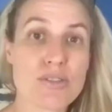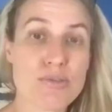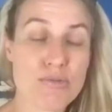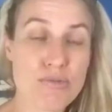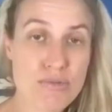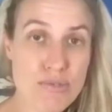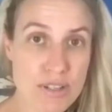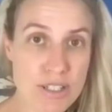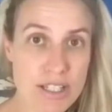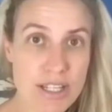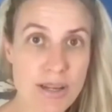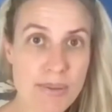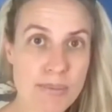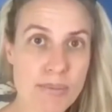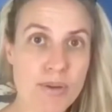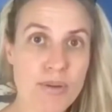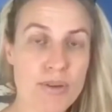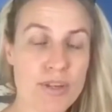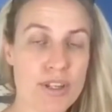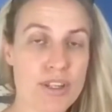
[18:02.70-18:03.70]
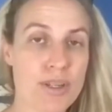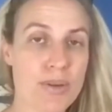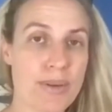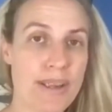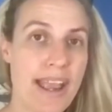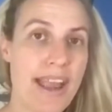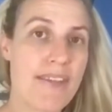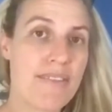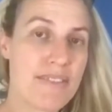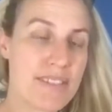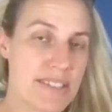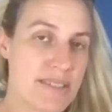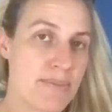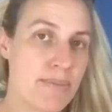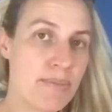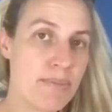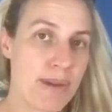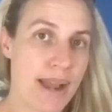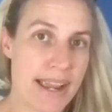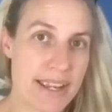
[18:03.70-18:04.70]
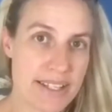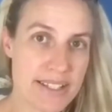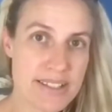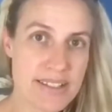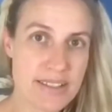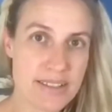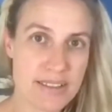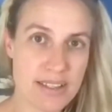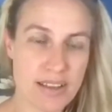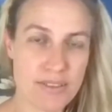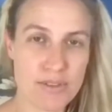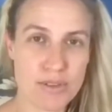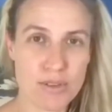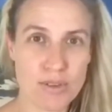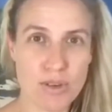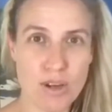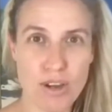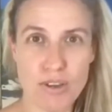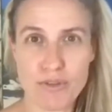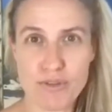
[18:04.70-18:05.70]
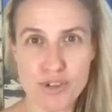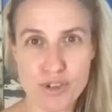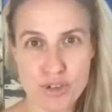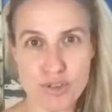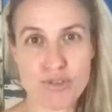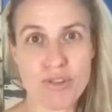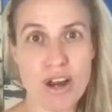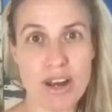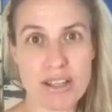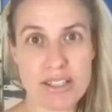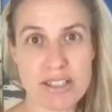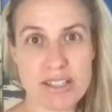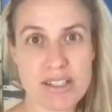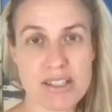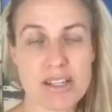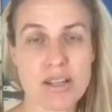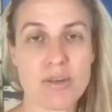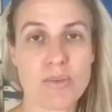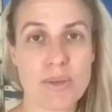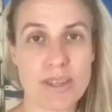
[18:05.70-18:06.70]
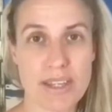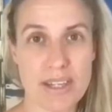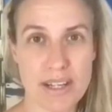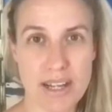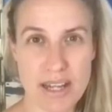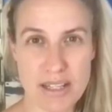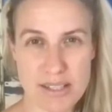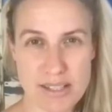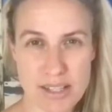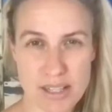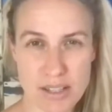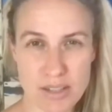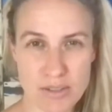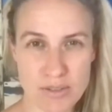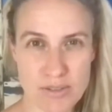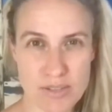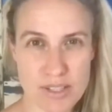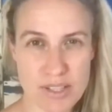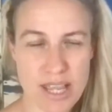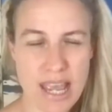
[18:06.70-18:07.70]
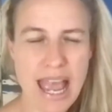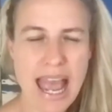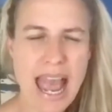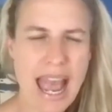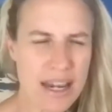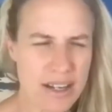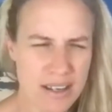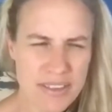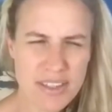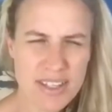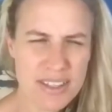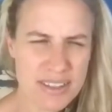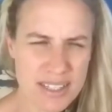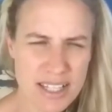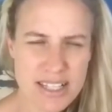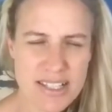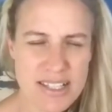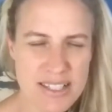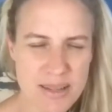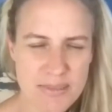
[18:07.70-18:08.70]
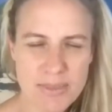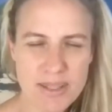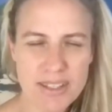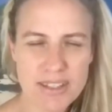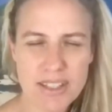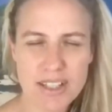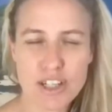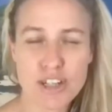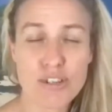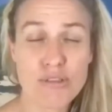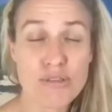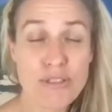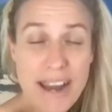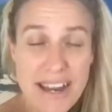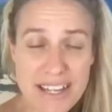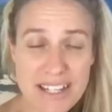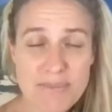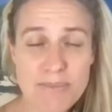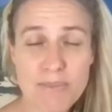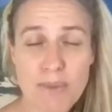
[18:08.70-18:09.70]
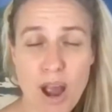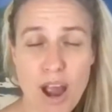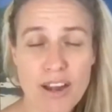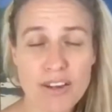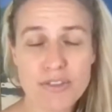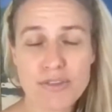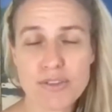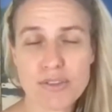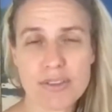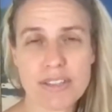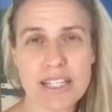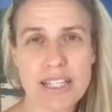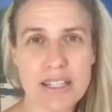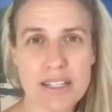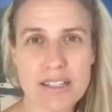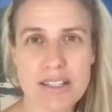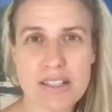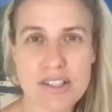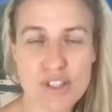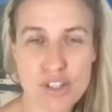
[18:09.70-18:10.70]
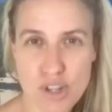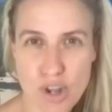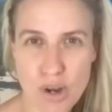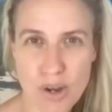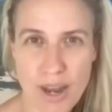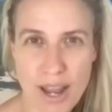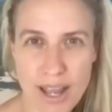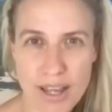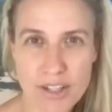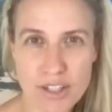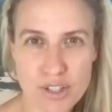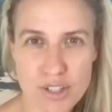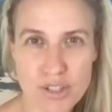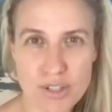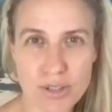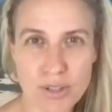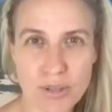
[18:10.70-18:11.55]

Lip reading: really important that we have this base level of trust within ourselves. And I think that's something that great mindful leaders know how to do.